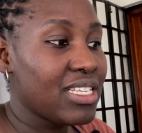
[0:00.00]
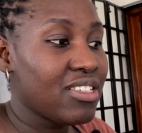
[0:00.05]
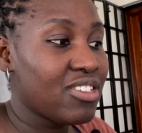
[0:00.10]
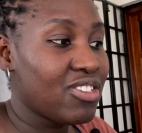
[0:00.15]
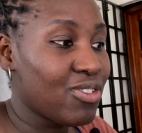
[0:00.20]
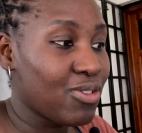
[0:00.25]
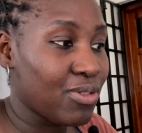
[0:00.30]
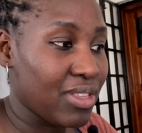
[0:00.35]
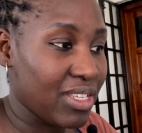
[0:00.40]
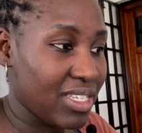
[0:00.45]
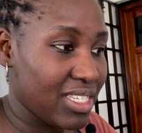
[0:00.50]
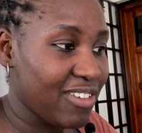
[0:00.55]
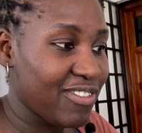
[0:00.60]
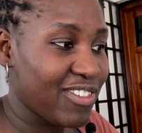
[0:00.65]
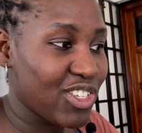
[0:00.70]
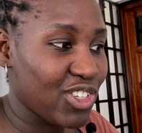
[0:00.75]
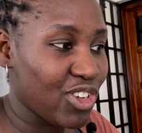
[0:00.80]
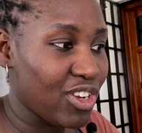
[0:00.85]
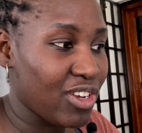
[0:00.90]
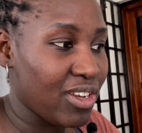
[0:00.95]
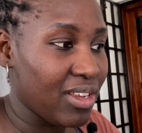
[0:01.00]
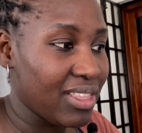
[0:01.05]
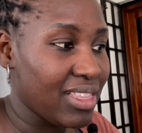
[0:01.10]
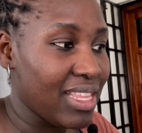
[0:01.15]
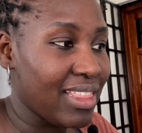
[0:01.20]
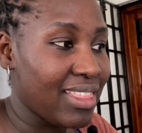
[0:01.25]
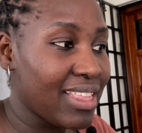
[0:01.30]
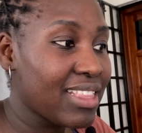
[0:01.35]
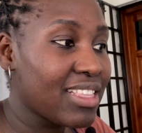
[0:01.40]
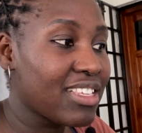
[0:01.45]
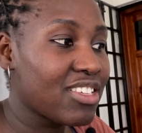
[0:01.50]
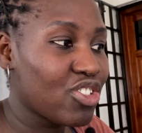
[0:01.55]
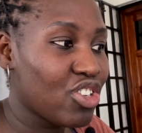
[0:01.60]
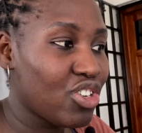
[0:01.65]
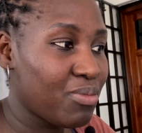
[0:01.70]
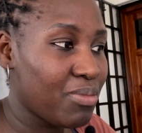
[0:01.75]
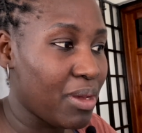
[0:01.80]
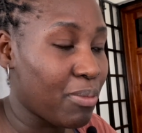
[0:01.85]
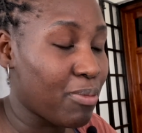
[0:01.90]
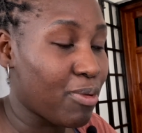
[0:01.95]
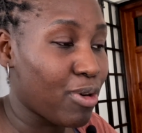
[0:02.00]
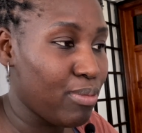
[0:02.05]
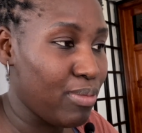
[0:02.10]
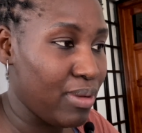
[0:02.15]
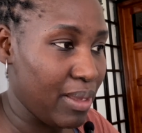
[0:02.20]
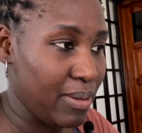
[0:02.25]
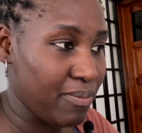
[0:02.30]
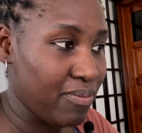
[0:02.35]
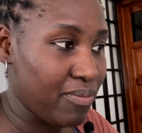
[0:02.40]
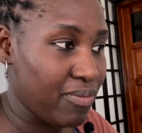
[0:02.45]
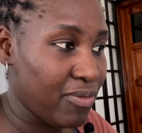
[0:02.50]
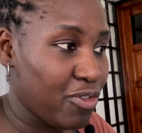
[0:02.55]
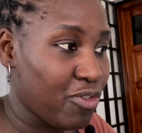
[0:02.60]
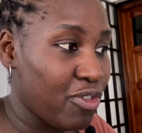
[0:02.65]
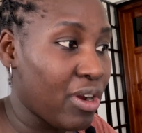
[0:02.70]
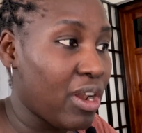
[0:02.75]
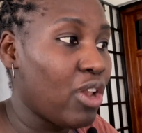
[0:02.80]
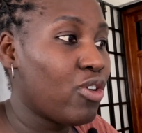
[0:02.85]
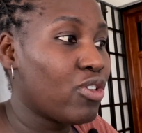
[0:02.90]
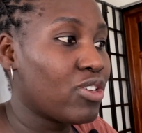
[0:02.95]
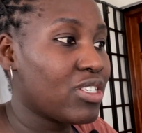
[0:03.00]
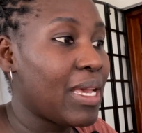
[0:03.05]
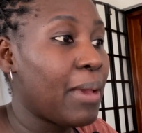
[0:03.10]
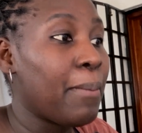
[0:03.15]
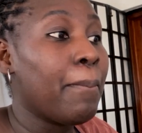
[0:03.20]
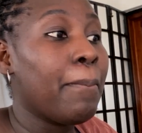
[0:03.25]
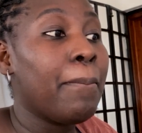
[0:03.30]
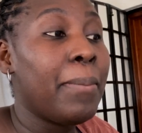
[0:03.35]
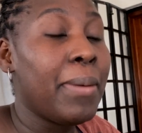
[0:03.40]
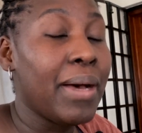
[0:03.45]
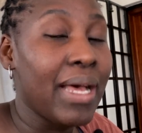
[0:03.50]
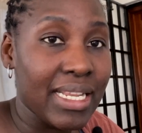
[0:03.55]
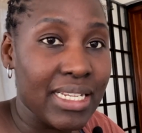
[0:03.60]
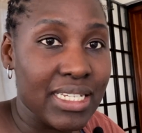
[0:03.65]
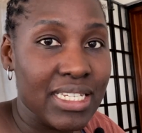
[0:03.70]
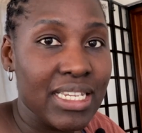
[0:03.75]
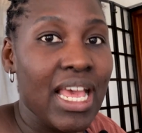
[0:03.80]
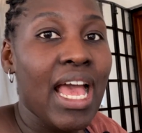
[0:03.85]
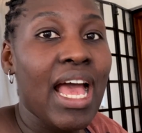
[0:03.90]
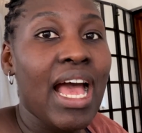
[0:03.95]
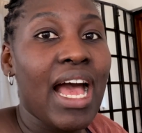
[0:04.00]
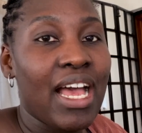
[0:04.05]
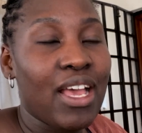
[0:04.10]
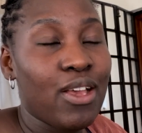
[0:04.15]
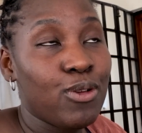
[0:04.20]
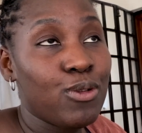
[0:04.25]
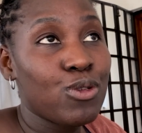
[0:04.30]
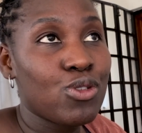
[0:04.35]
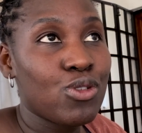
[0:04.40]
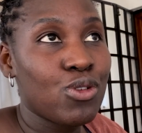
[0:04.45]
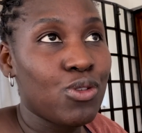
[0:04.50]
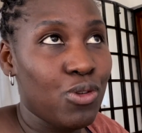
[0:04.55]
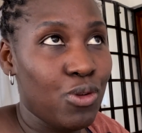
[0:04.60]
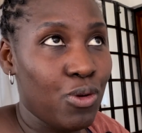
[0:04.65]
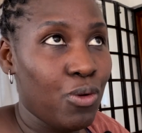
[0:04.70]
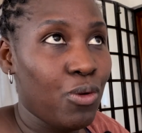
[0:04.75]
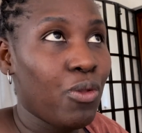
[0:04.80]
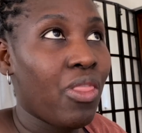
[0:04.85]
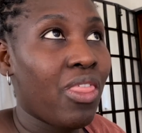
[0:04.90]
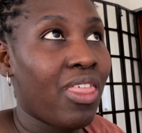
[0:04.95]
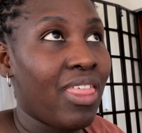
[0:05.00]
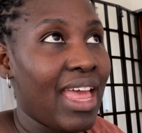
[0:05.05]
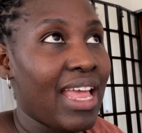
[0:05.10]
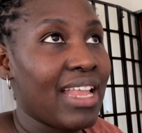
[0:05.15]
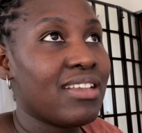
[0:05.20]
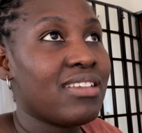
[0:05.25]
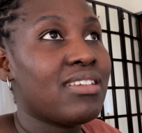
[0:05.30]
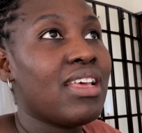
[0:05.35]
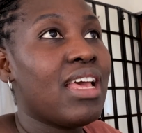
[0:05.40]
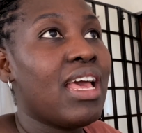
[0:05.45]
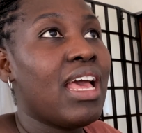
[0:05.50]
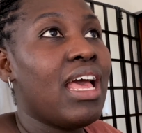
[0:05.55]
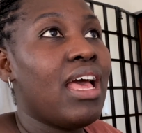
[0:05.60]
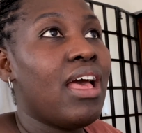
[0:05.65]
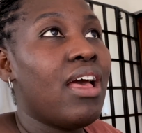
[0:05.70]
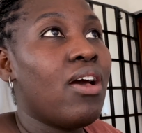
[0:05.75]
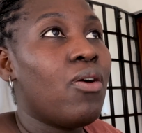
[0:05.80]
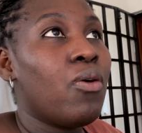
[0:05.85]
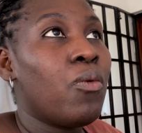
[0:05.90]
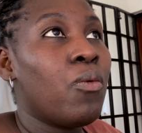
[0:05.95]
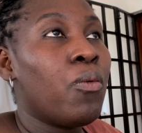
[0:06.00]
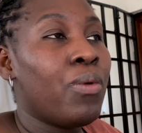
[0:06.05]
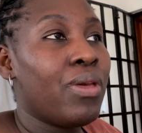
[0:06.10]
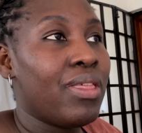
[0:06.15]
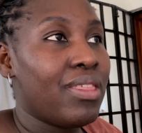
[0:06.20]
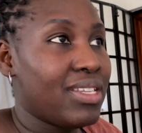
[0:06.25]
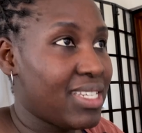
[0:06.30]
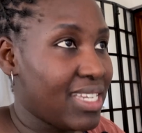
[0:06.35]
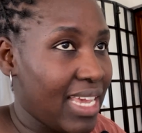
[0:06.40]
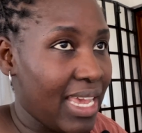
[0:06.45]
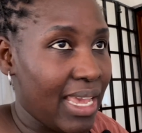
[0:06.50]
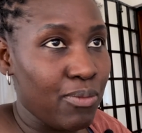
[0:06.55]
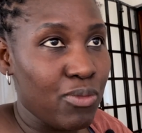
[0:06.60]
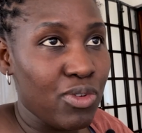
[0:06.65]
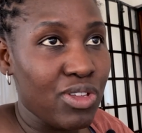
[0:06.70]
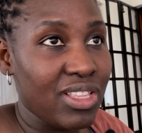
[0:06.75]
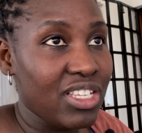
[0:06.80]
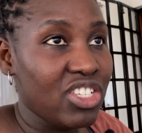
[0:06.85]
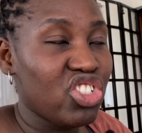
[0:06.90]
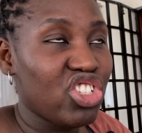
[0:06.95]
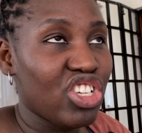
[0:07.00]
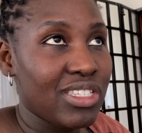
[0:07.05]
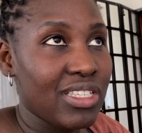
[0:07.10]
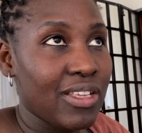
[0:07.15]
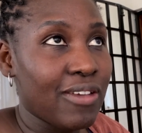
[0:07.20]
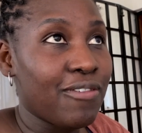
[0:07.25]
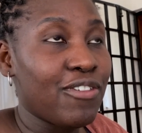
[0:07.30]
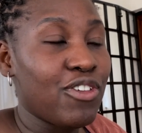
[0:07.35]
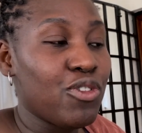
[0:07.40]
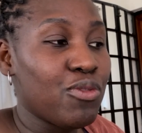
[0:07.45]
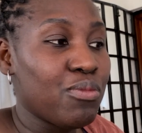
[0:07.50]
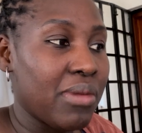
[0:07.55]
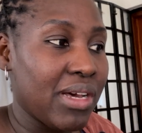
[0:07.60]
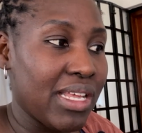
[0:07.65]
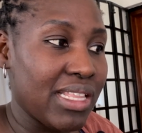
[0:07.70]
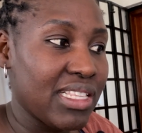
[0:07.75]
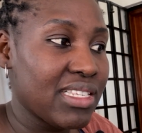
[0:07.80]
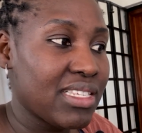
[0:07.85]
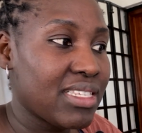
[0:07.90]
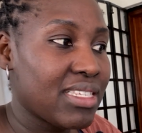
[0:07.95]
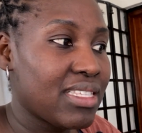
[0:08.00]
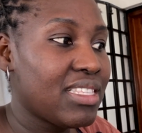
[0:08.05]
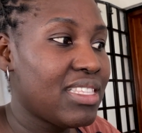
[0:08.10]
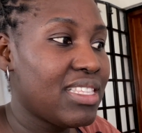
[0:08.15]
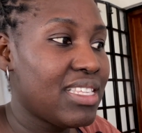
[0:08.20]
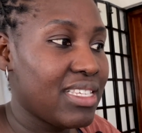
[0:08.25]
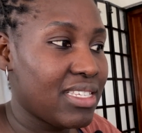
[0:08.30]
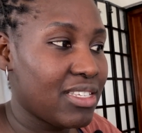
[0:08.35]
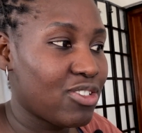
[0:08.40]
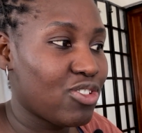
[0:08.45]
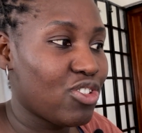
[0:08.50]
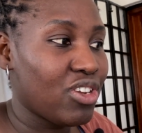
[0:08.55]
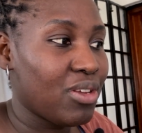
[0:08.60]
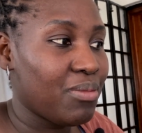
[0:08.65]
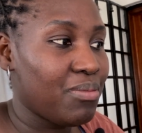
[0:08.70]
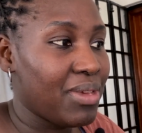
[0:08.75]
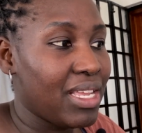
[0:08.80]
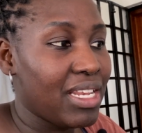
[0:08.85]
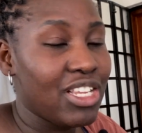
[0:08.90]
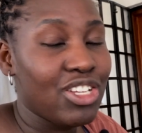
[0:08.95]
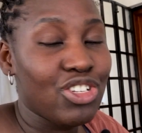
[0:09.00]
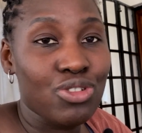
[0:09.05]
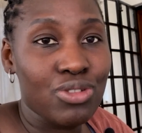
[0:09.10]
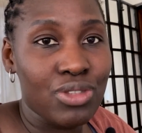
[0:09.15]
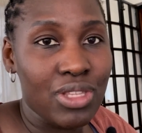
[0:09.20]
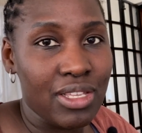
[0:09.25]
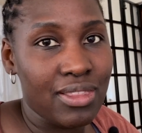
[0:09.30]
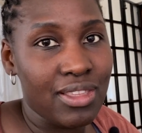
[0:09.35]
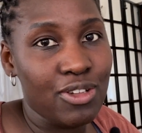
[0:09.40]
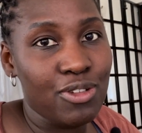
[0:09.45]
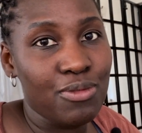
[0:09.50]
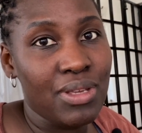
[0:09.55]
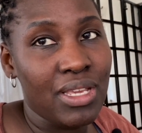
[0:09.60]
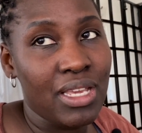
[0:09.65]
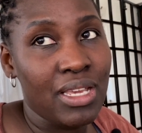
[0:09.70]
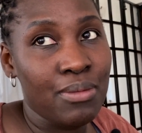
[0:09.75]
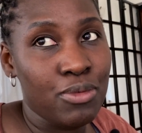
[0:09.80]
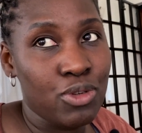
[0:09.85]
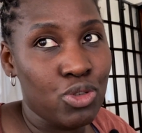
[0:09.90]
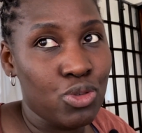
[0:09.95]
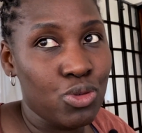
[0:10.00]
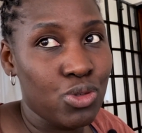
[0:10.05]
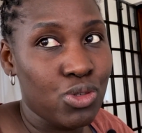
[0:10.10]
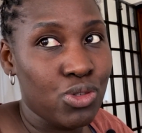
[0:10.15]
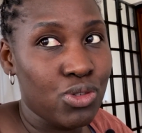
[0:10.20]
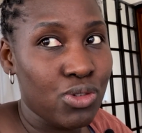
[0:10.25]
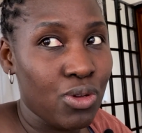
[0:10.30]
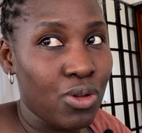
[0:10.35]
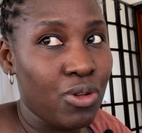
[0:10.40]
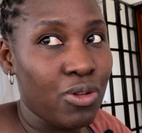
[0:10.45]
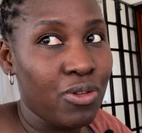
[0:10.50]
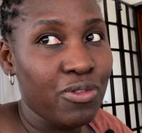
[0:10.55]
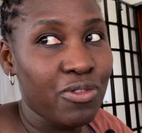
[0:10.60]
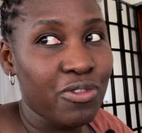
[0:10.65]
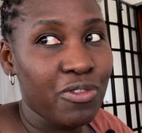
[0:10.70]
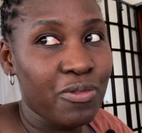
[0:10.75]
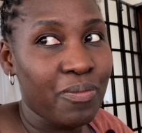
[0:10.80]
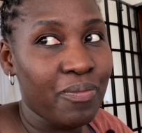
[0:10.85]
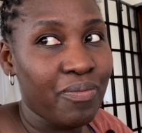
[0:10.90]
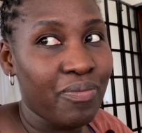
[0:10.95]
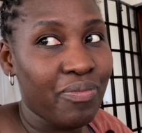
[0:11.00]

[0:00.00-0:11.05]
So the server is I think there's gonna be a problem for a long time. But I also know that with time, within just a few months, this is gonna be an issue that they'll be able to solve.